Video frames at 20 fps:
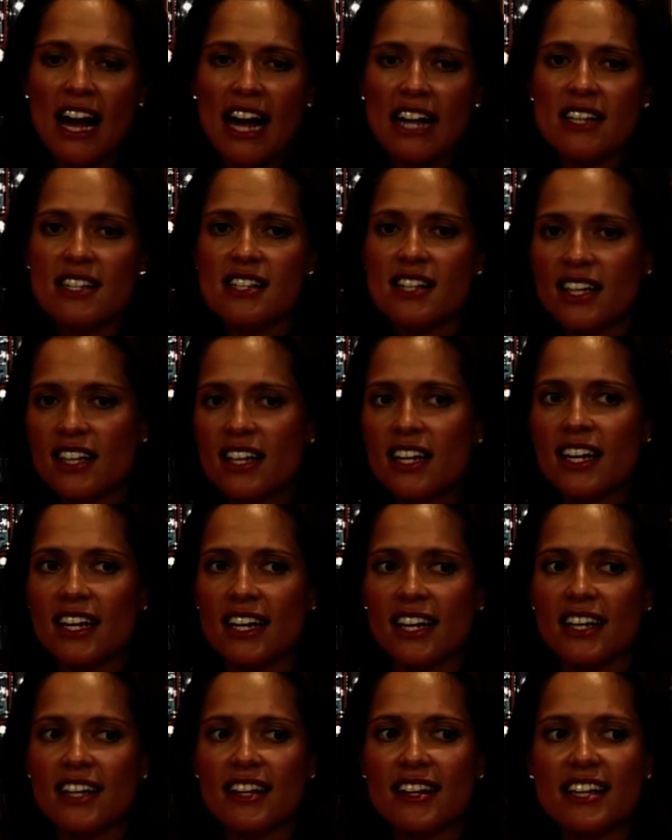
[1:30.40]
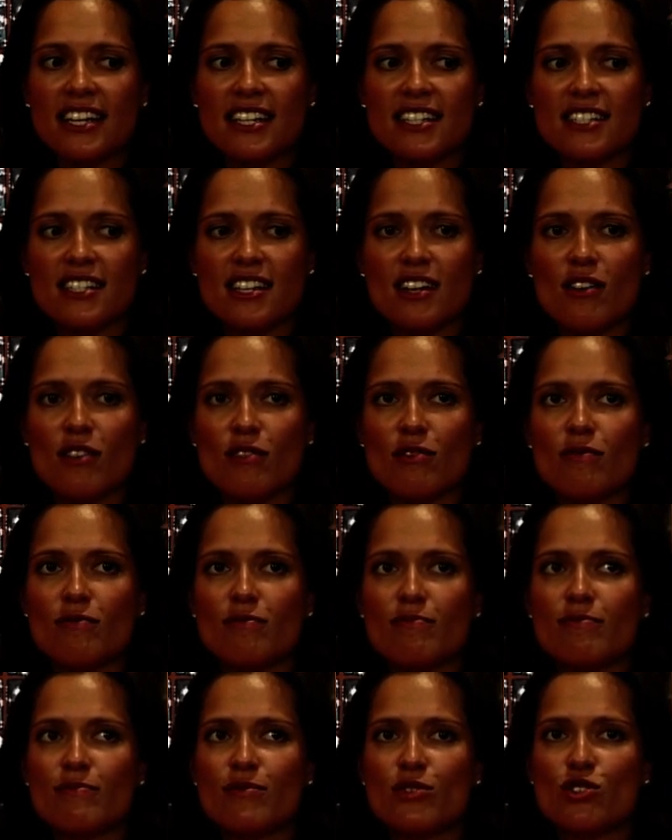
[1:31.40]
And suddenly this
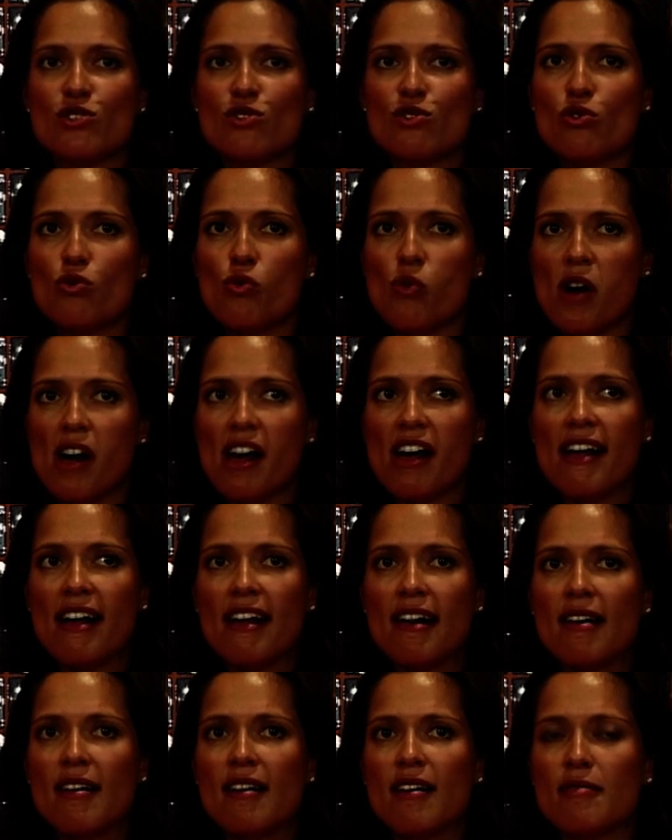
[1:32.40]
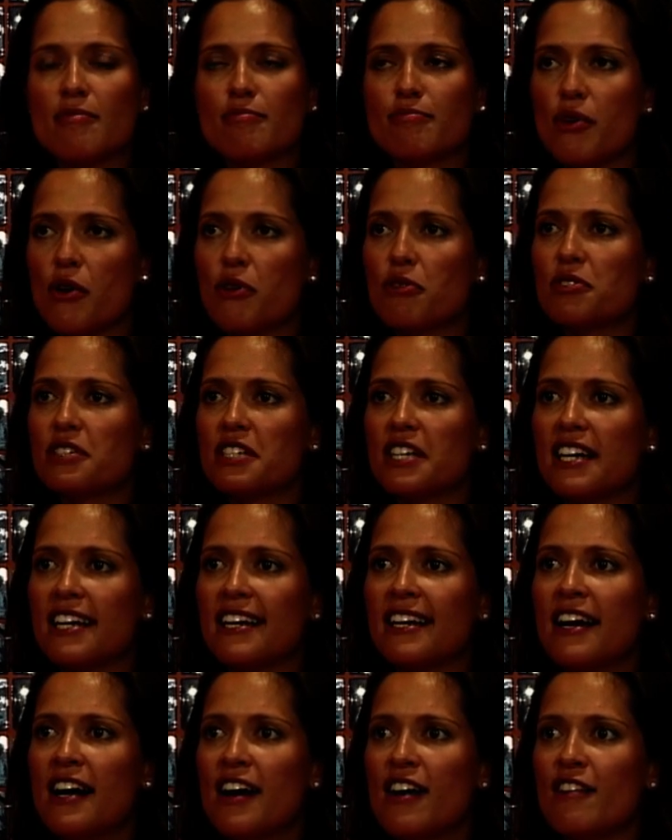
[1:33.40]
square,
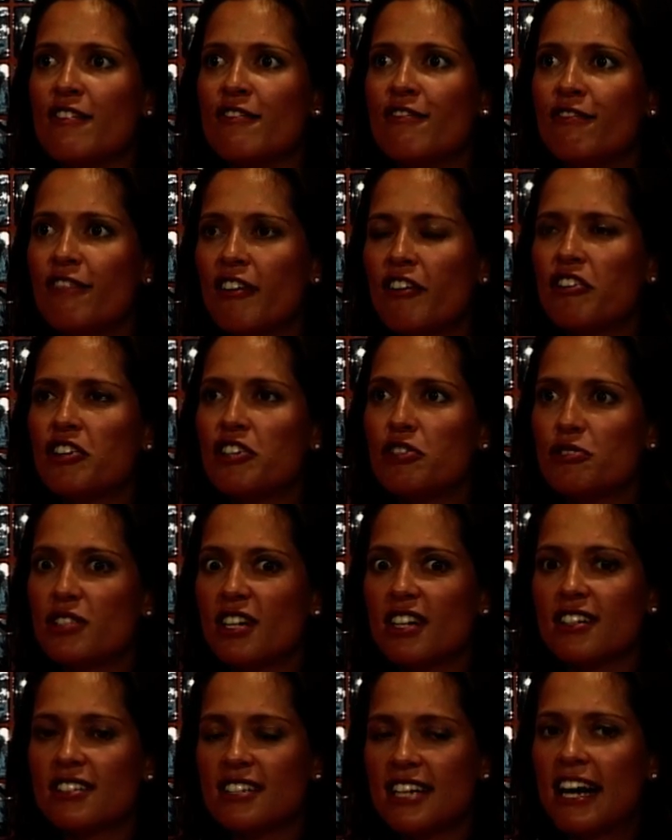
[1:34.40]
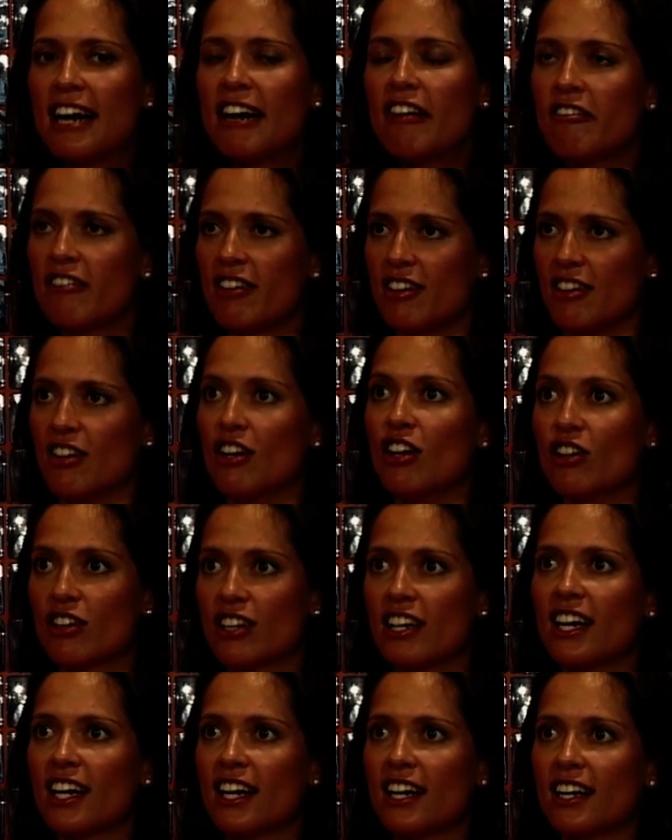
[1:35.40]
boxy, very utilitarian
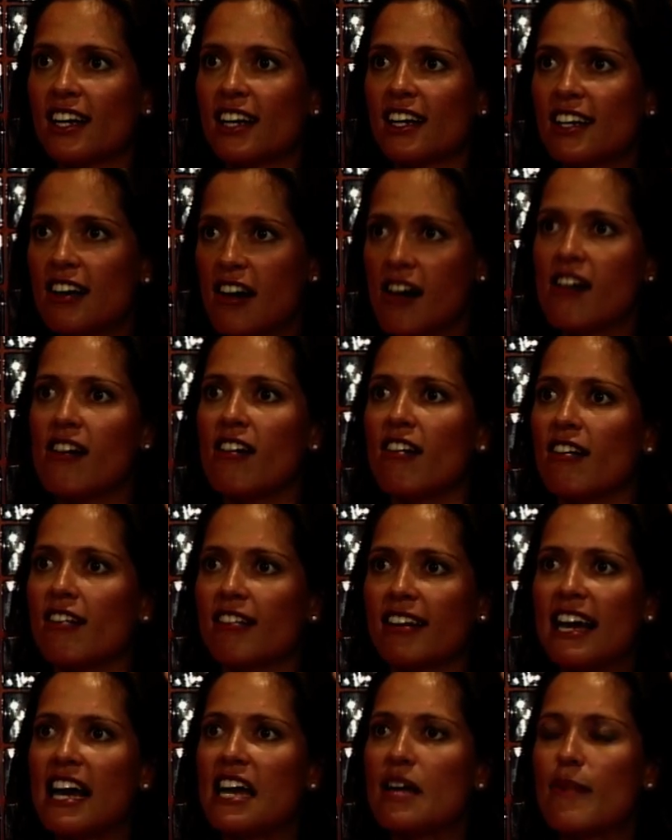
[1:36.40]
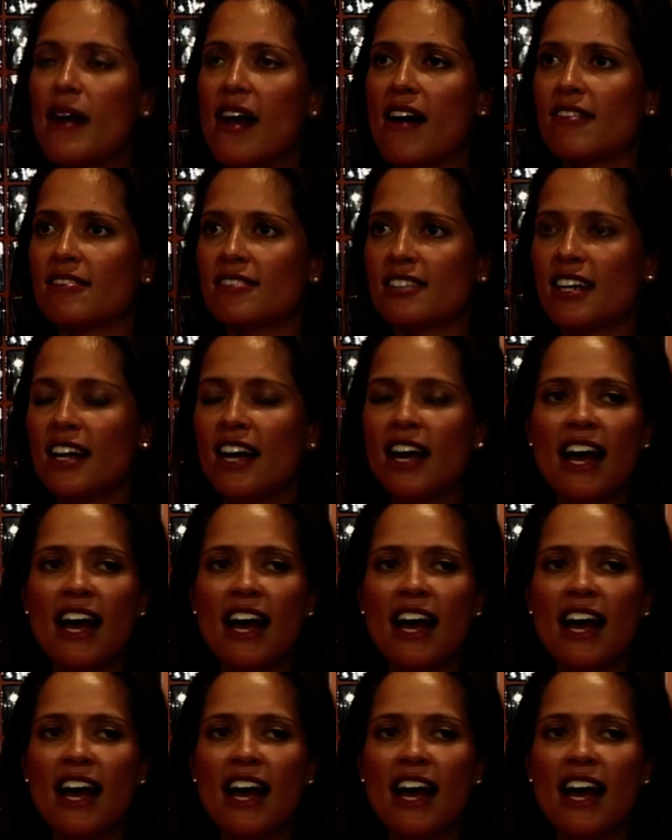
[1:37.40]
looking car came out.